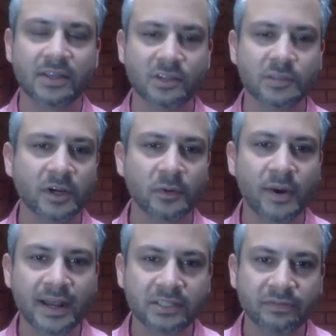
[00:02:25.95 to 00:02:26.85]
There's been a
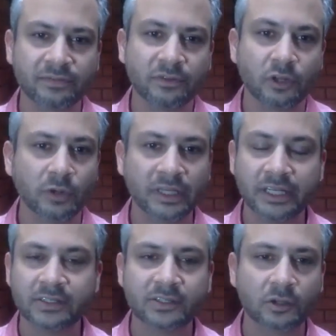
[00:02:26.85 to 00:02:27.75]
rise of
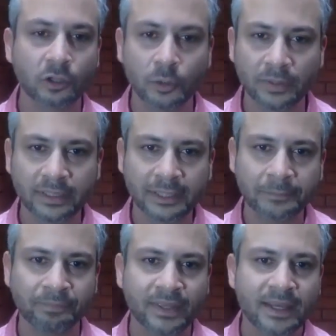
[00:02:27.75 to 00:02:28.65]
loneliness globally.